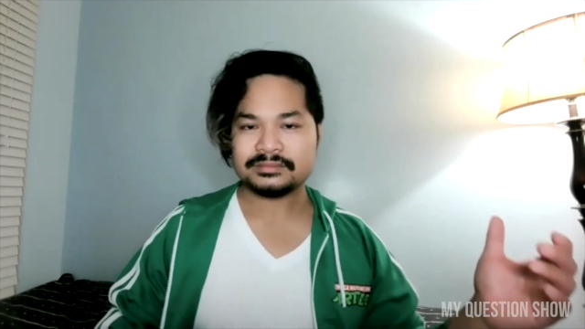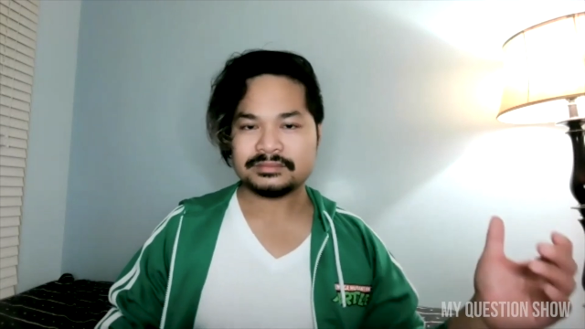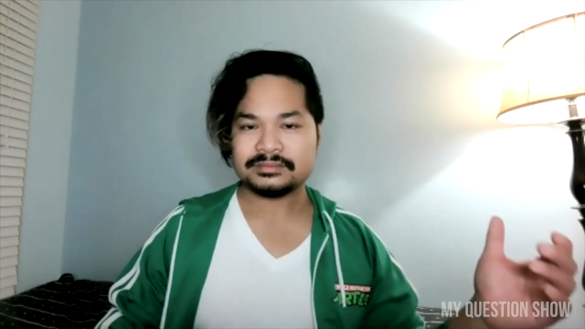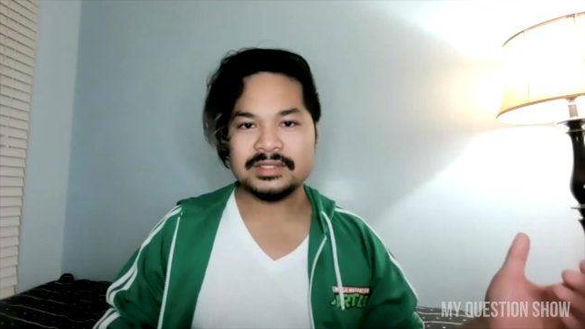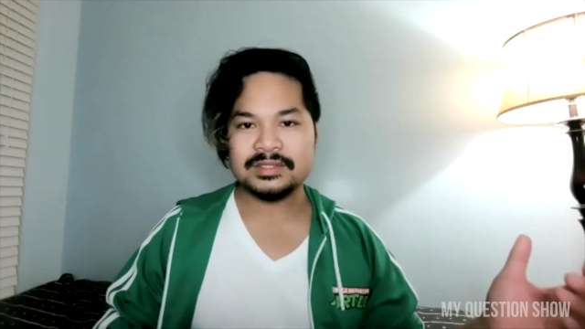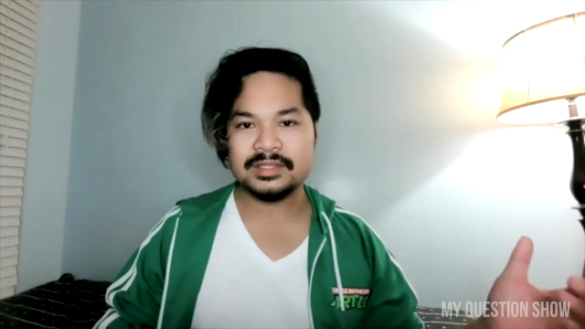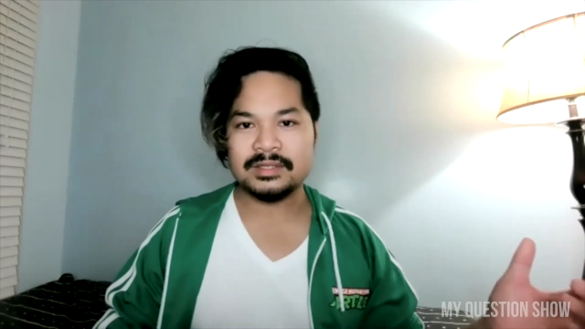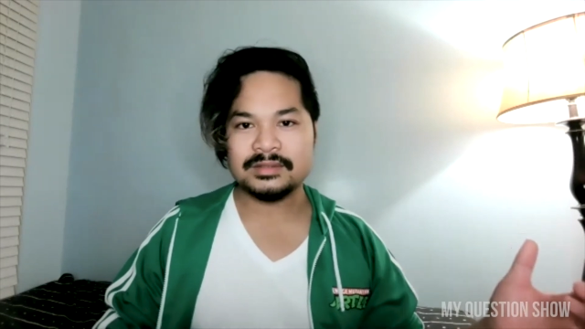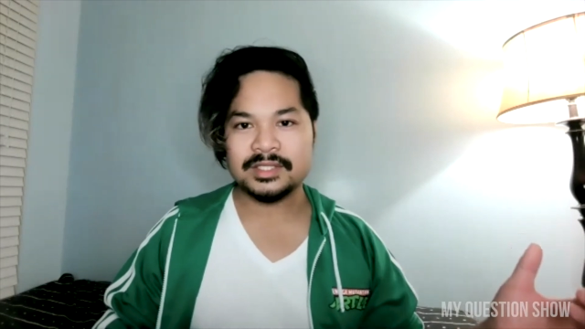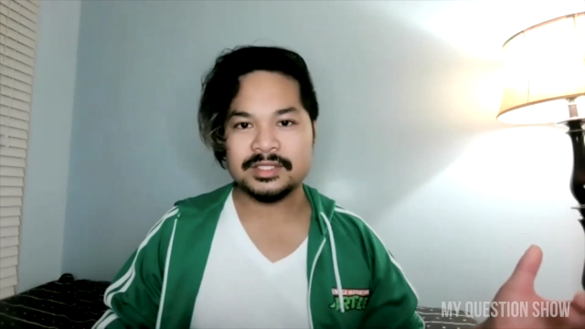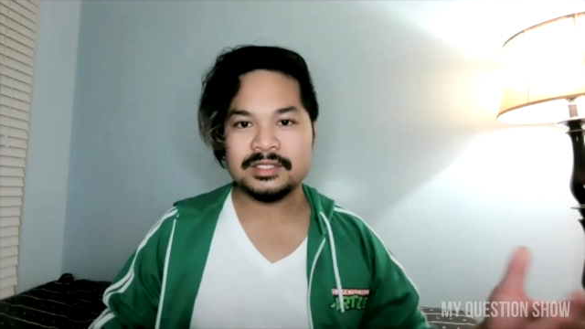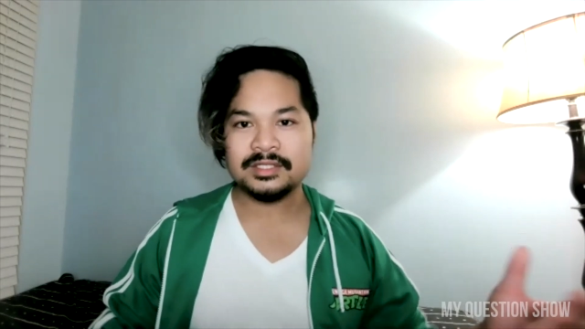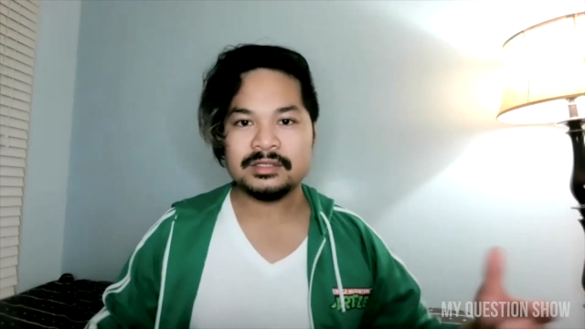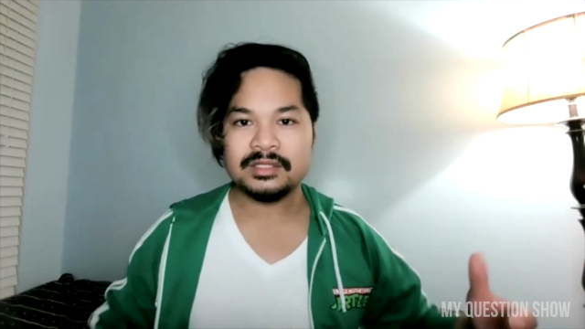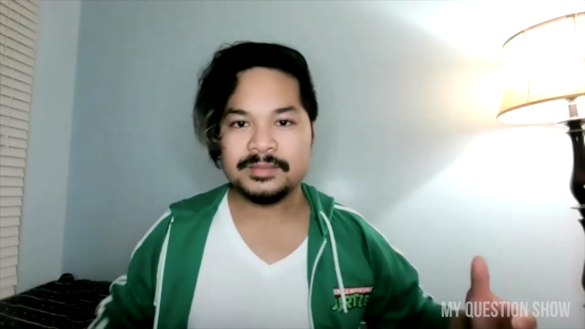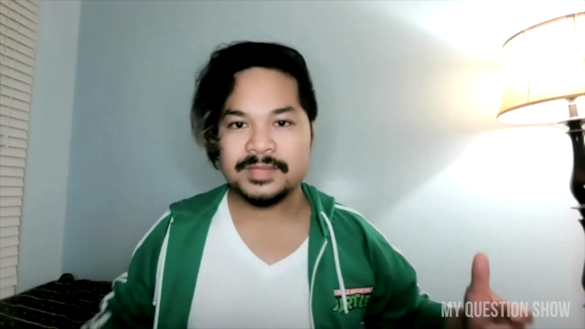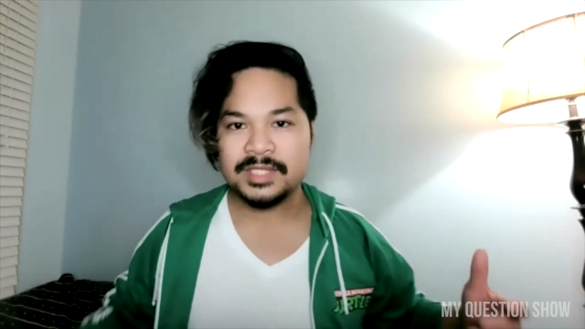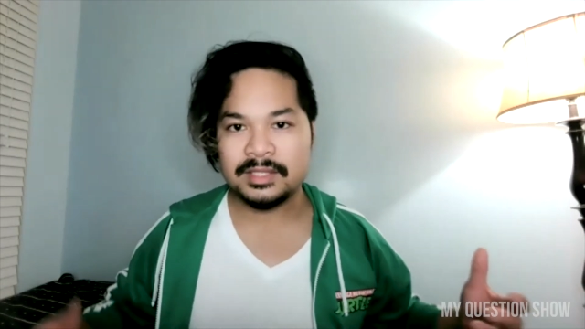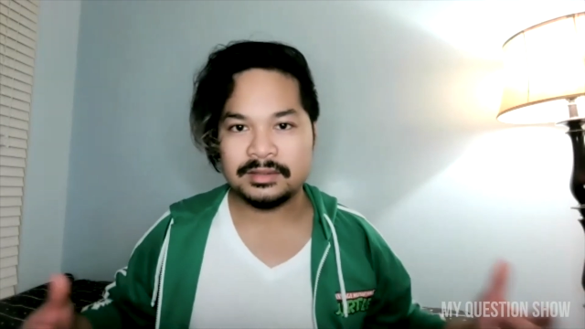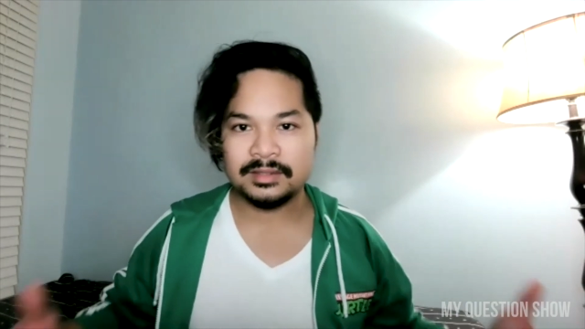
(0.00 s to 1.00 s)
So I was like, let
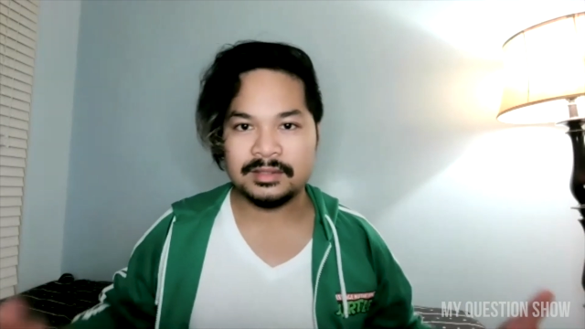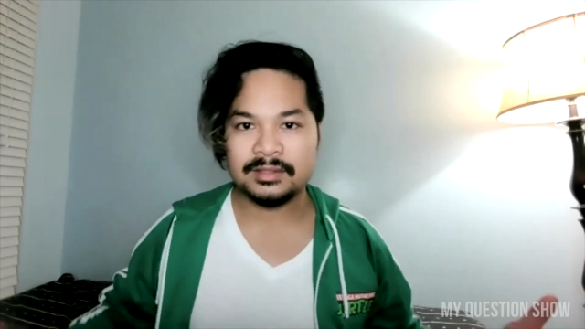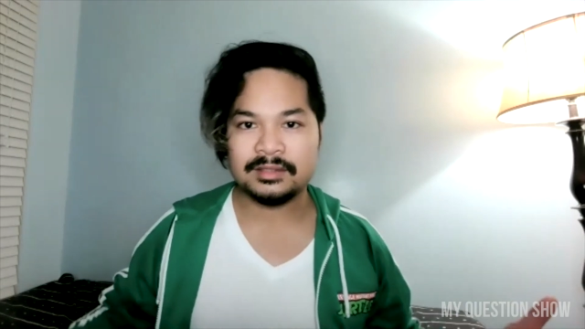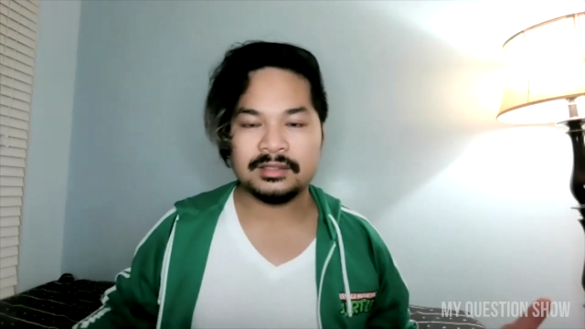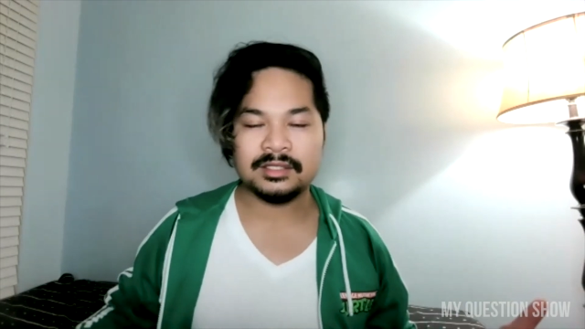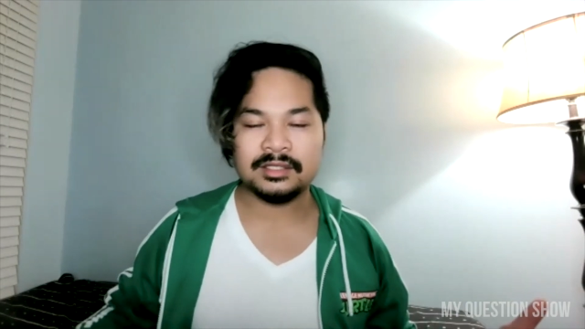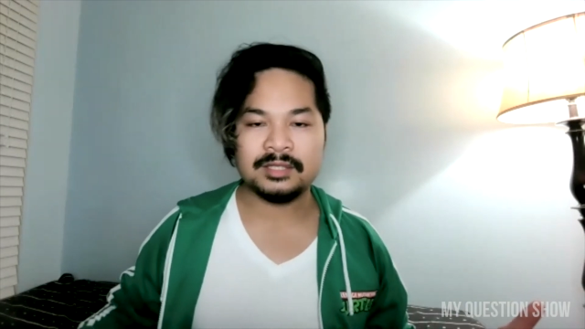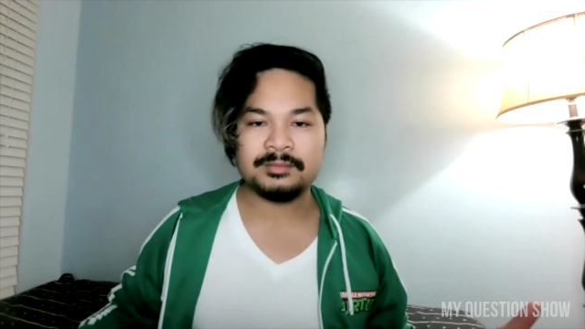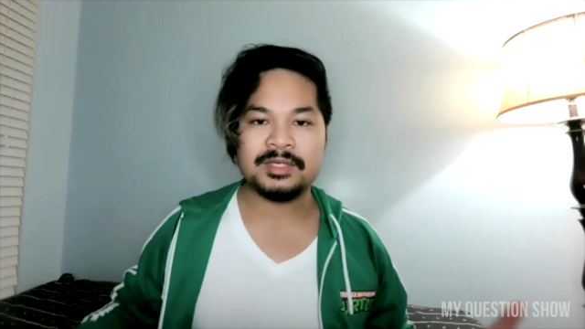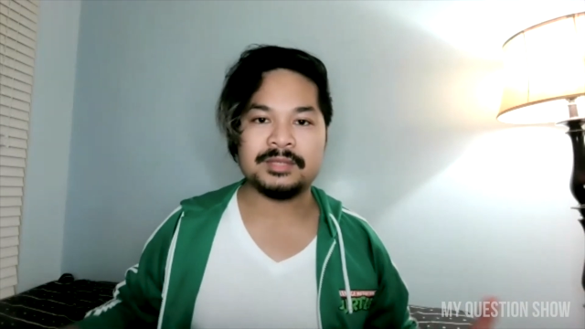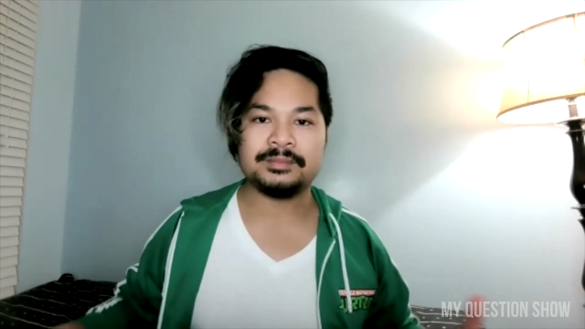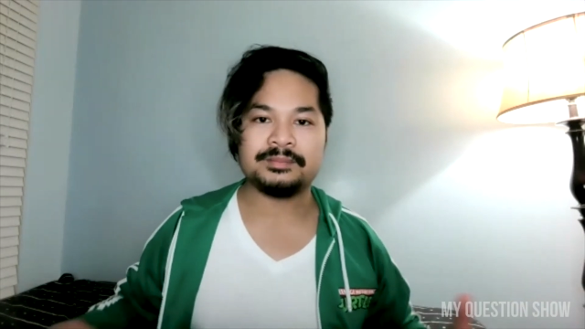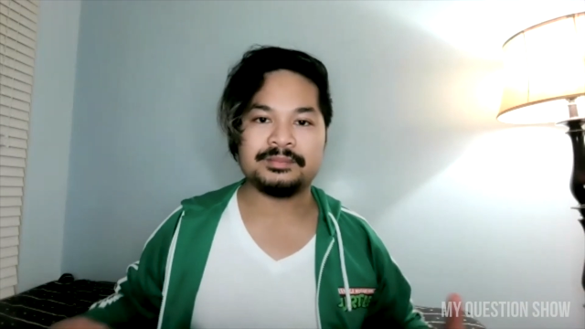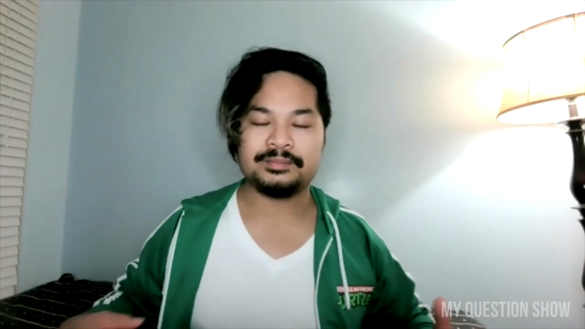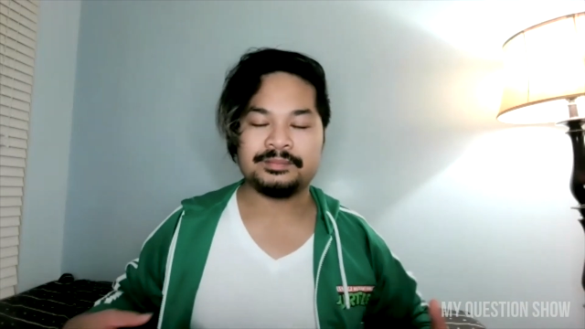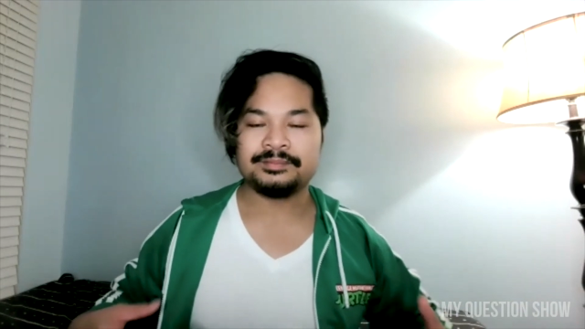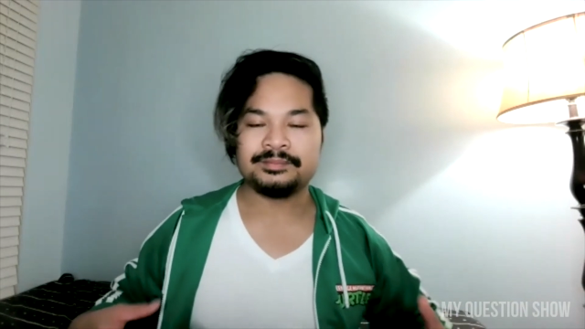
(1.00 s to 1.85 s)
me take theater. Let me